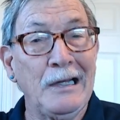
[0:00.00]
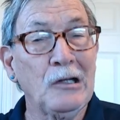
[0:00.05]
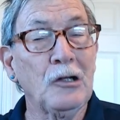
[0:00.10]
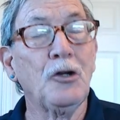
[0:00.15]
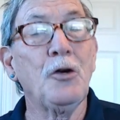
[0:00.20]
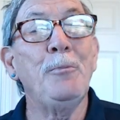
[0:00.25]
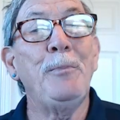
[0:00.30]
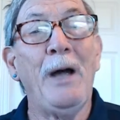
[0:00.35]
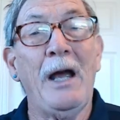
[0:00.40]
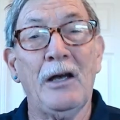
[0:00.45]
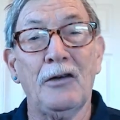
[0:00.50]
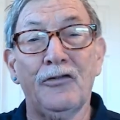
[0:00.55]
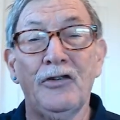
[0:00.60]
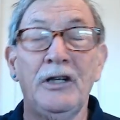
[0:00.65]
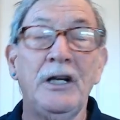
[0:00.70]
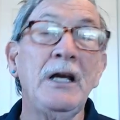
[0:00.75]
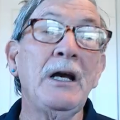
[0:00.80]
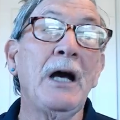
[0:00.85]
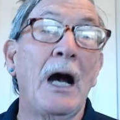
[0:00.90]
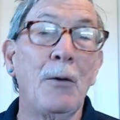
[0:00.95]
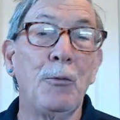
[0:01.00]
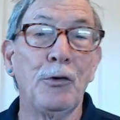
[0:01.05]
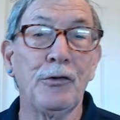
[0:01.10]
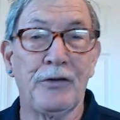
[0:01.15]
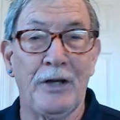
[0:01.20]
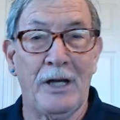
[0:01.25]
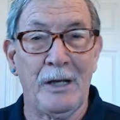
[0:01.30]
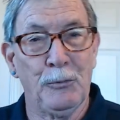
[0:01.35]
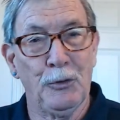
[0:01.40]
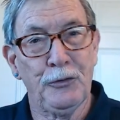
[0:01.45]
capacity I was
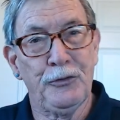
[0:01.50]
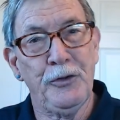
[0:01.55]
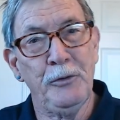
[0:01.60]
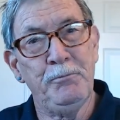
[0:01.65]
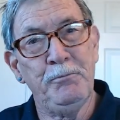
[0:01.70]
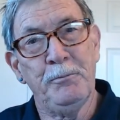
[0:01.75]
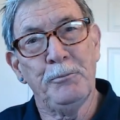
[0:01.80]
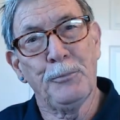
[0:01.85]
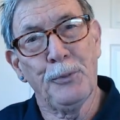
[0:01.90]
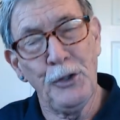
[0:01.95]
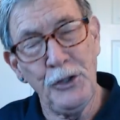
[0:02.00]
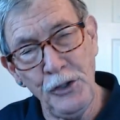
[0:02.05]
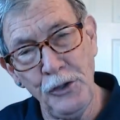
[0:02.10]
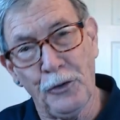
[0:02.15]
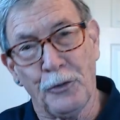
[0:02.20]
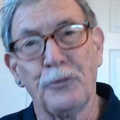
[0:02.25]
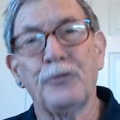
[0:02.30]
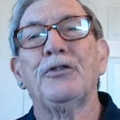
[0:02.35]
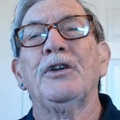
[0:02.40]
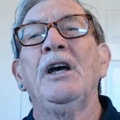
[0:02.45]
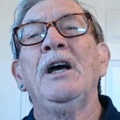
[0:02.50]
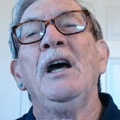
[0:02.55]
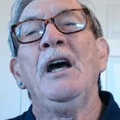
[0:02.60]
able to produce,